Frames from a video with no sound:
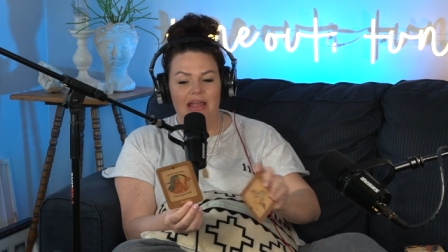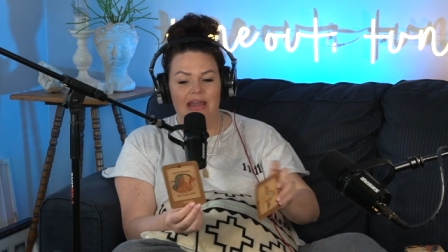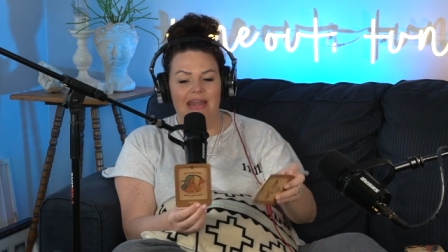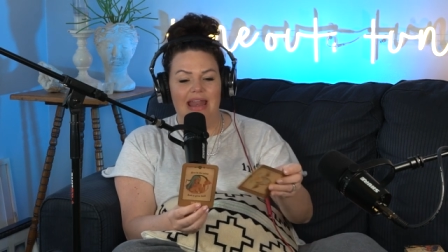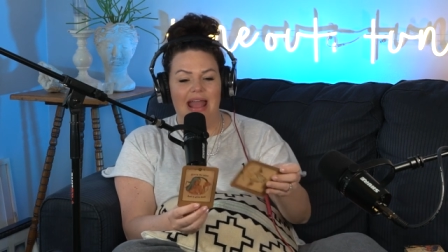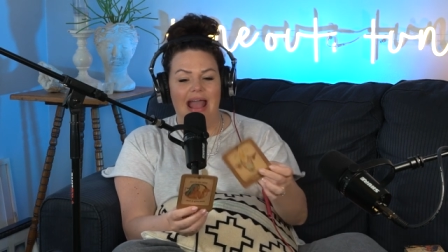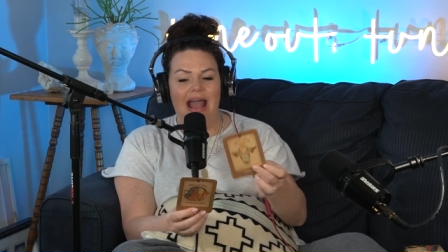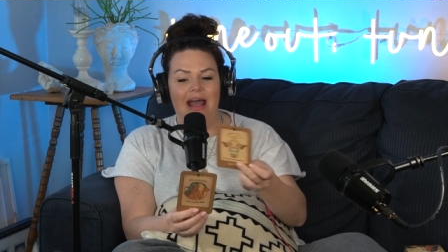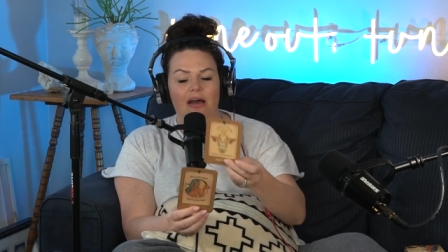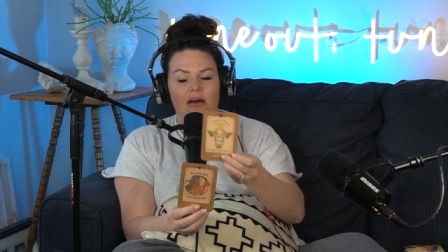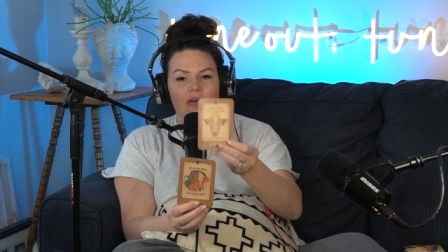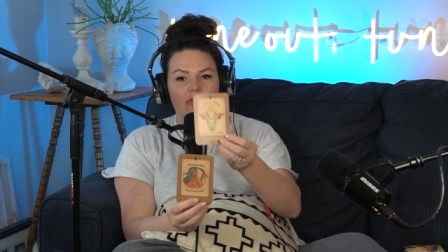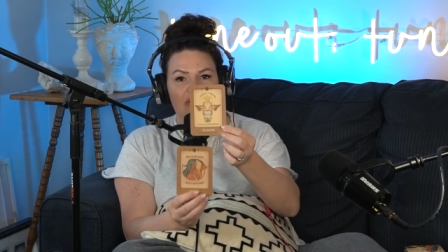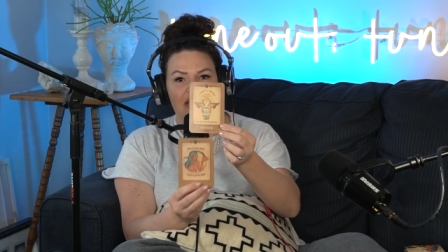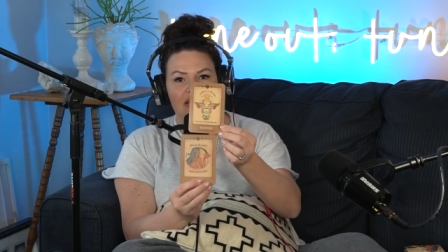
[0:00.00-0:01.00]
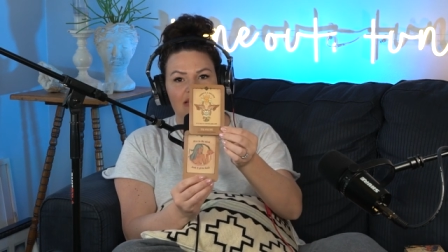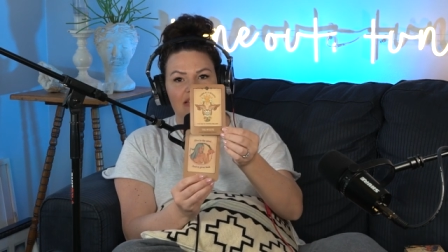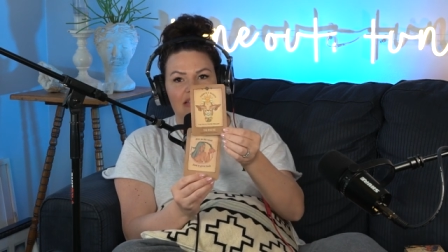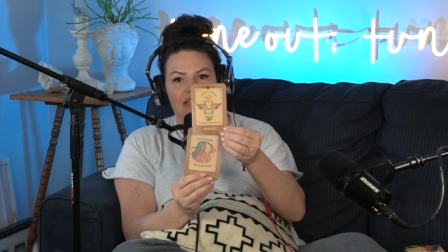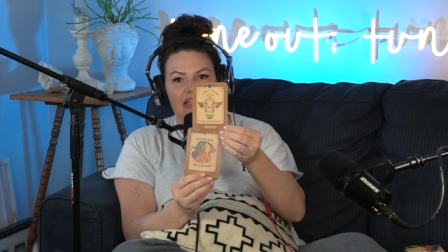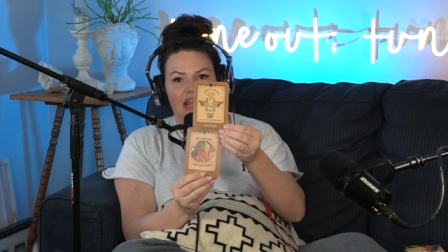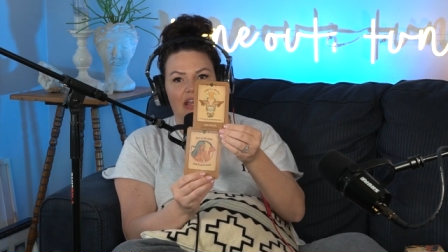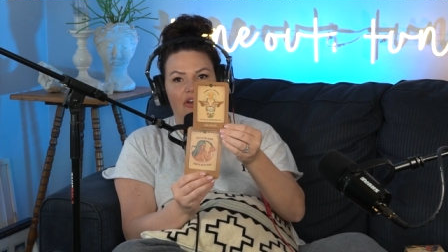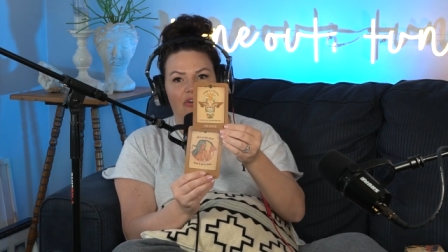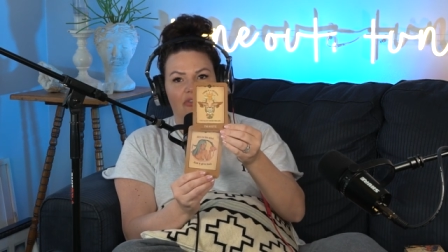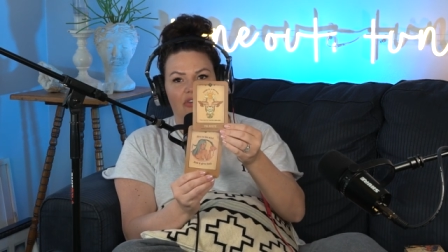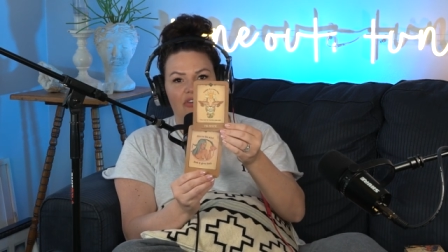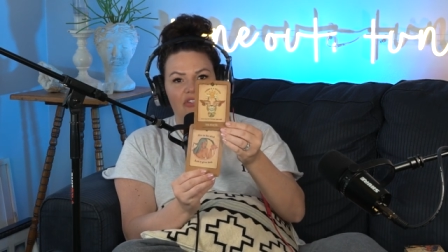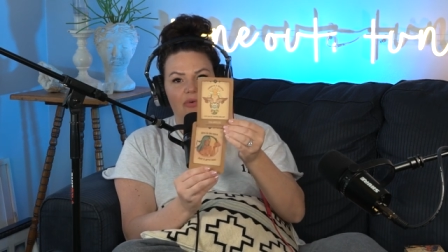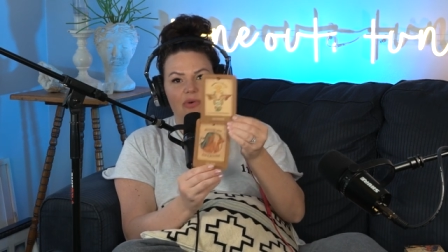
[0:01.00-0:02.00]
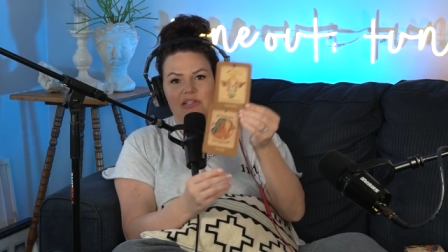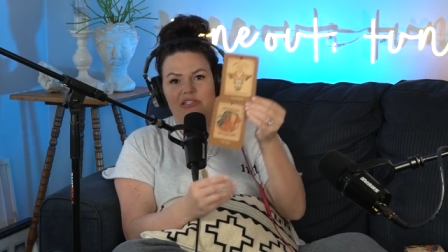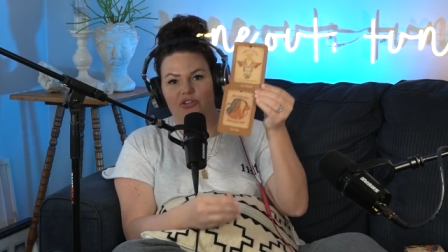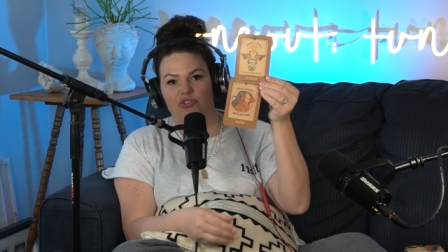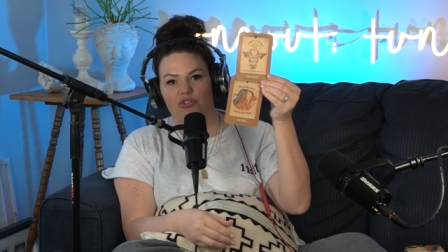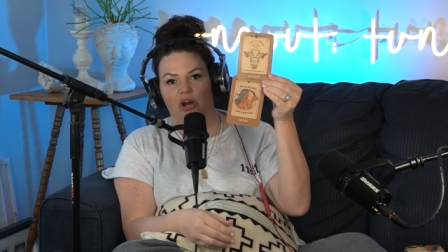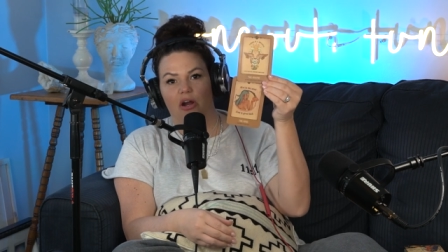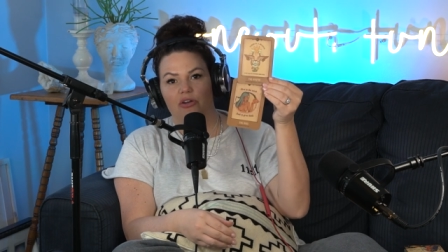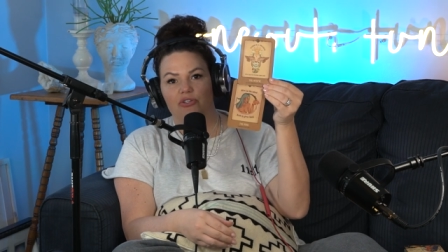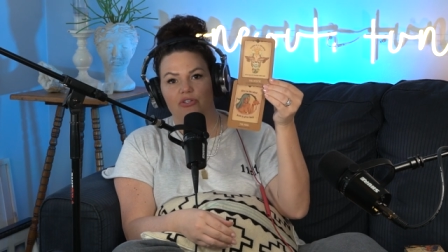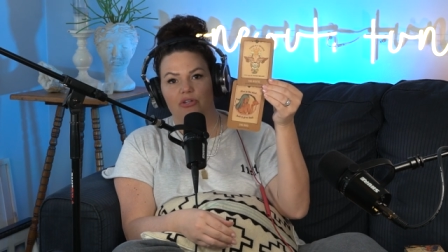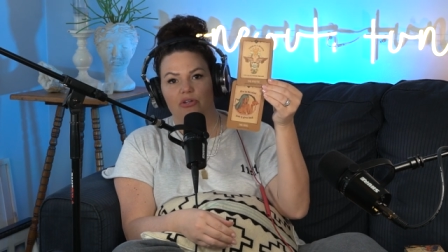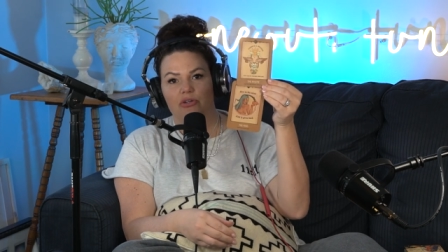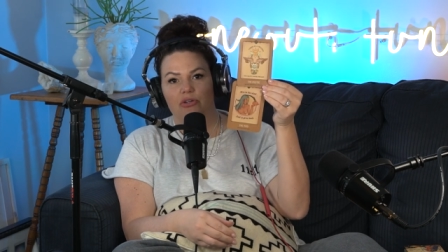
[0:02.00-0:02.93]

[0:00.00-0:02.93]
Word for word: now needs to take over so it's in charge.